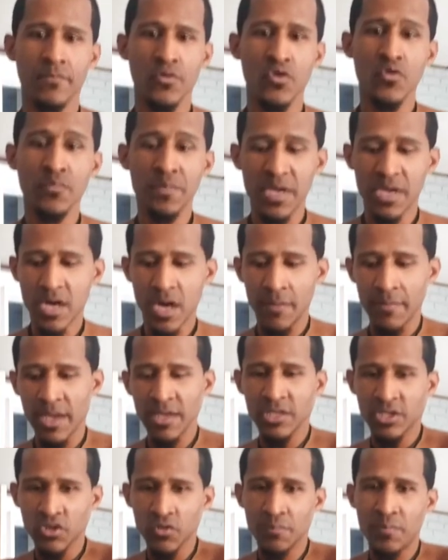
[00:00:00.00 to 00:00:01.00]
You become a
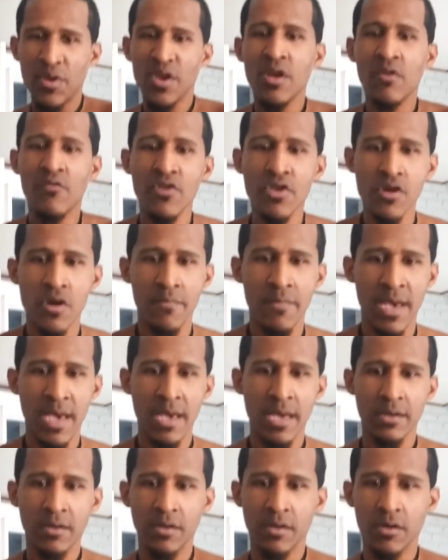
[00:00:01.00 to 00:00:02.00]
superior
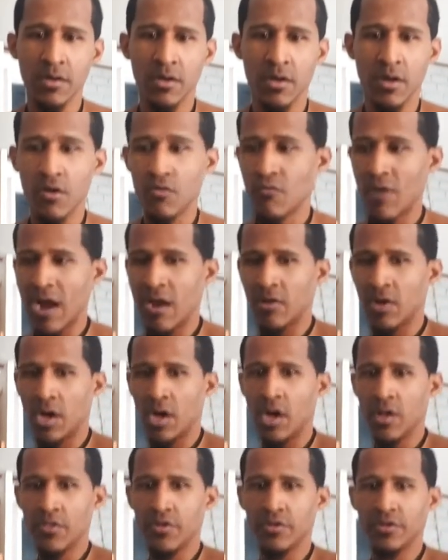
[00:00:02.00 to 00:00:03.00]
man around
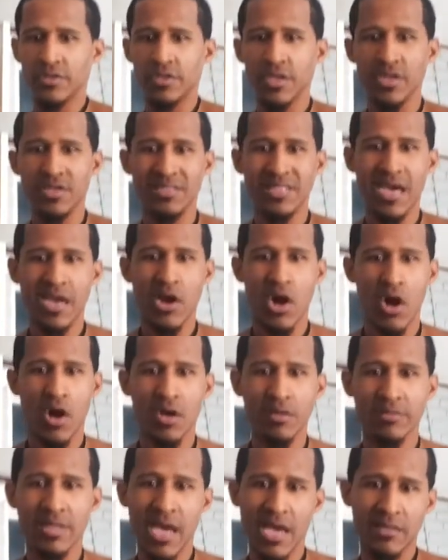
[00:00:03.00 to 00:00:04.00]
others
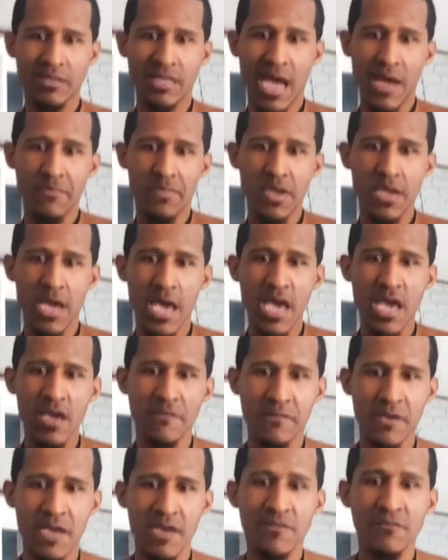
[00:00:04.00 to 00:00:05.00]
that
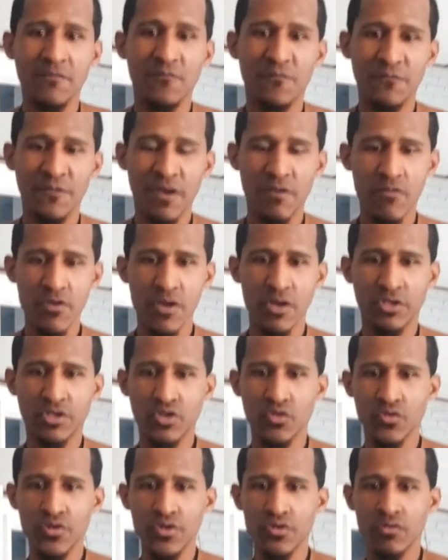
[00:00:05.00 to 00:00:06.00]
behave inferior
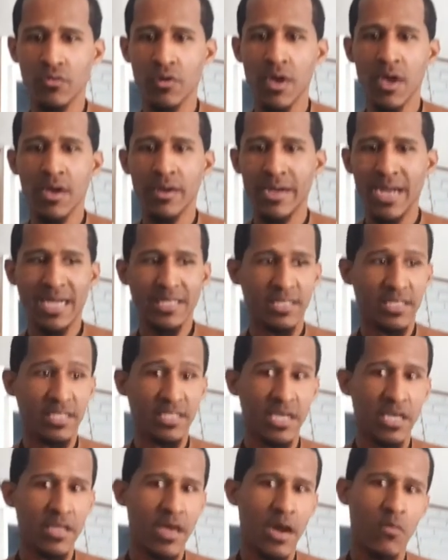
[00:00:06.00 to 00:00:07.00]
to you. Not to
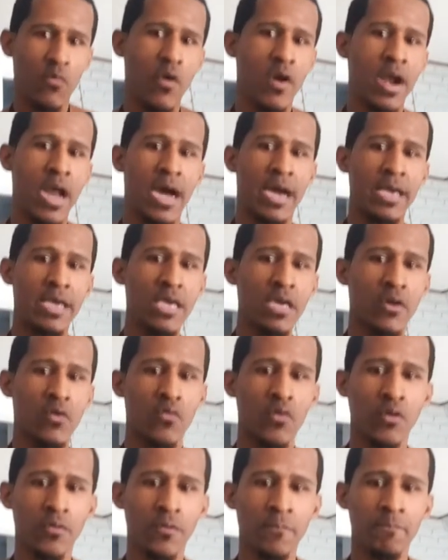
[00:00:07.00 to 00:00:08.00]
say that we're not
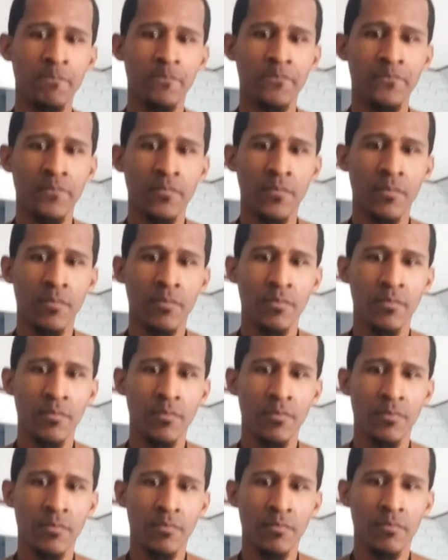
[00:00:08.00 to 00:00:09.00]
equal,
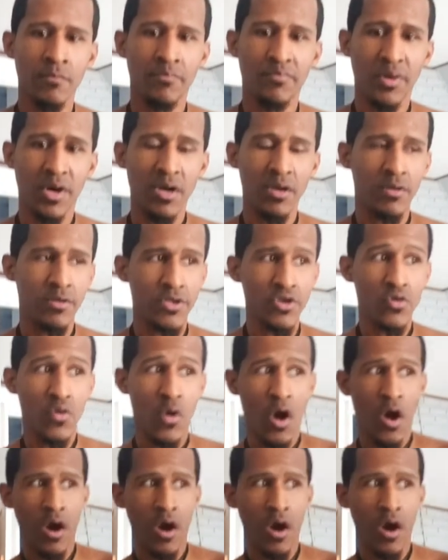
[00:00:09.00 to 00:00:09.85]
but you